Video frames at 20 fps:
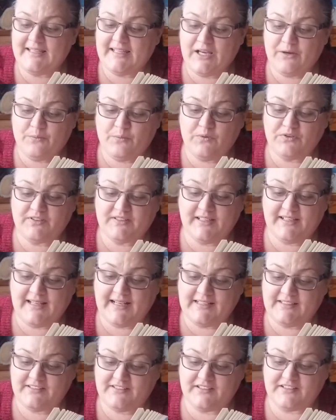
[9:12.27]
And that wasn't
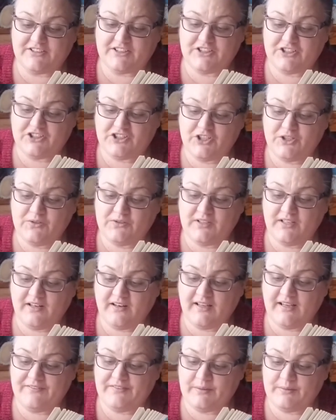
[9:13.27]
an accident. She'd
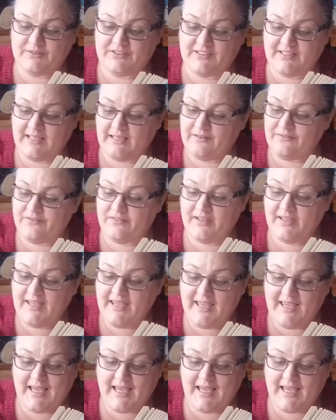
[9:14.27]
chosen a life that was safe.